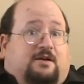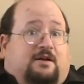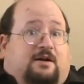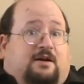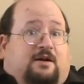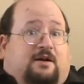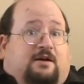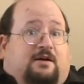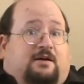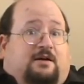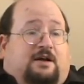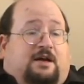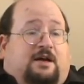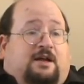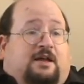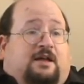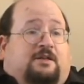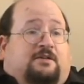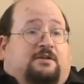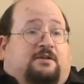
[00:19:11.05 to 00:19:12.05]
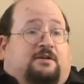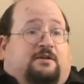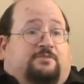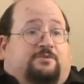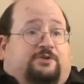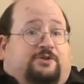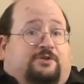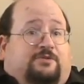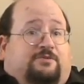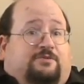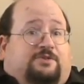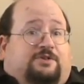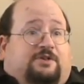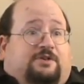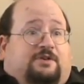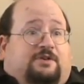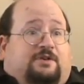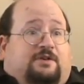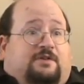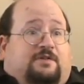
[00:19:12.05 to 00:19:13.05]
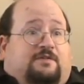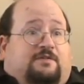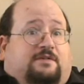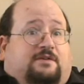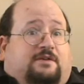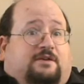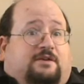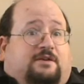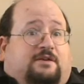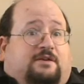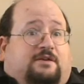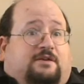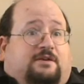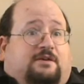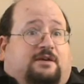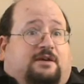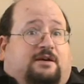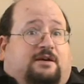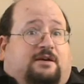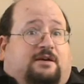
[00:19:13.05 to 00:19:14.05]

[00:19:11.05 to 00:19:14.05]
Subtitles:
I ended up choosing the